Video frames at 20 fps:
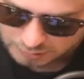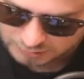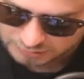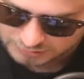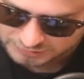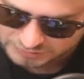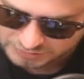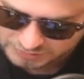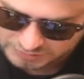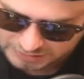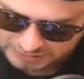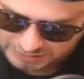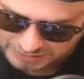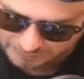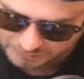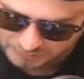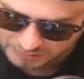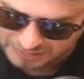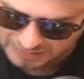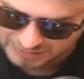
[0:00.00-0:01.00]
Let's just
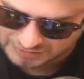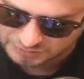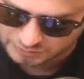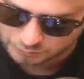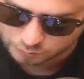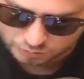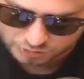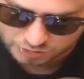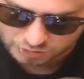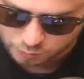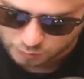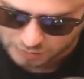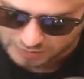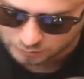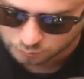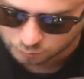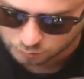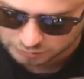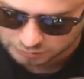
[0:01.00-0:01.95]
copy. Actually, we'll just wait.